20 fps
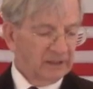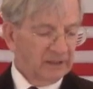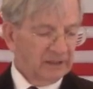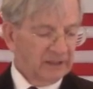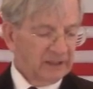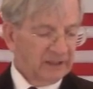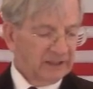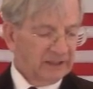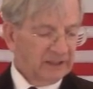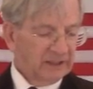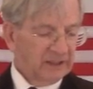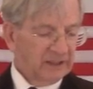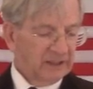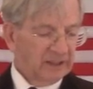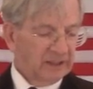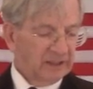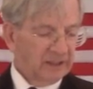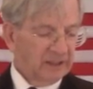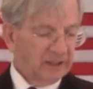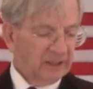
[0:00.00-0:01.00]

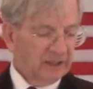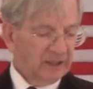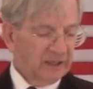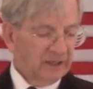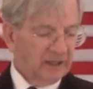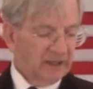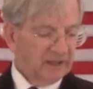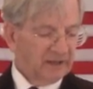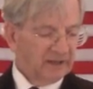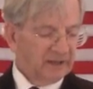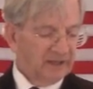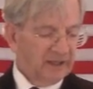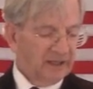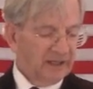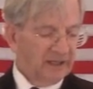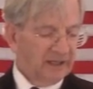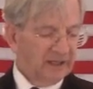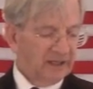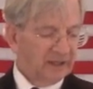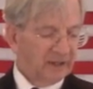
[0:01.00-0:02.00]
He and
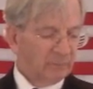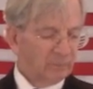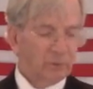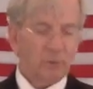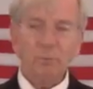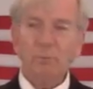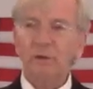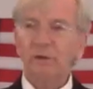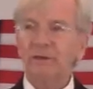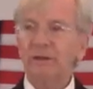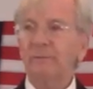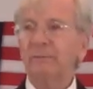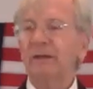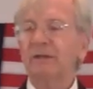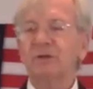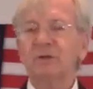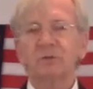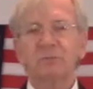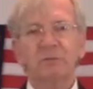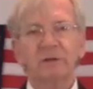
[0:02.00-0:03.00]
they that were with him." I
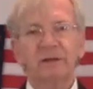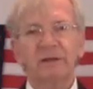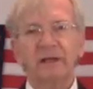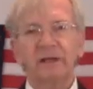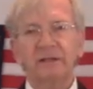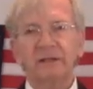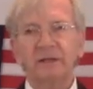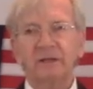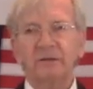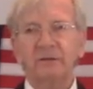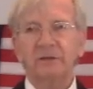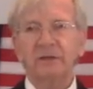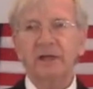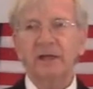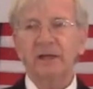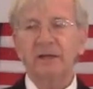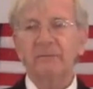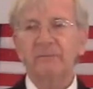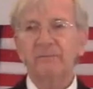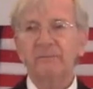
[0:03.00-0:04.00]
just read that the other
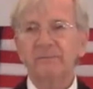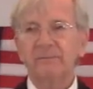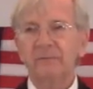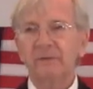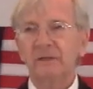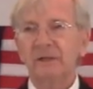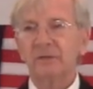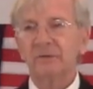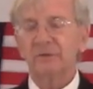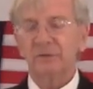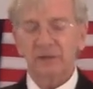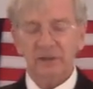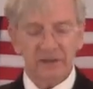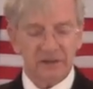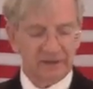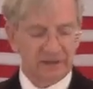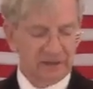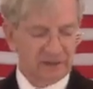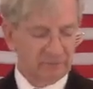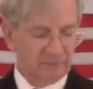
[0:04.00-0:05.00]
day. Yesterday, I
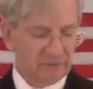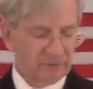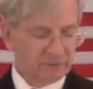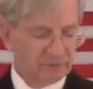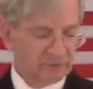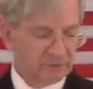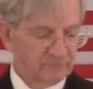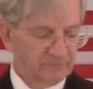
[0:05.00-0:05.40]
think it was.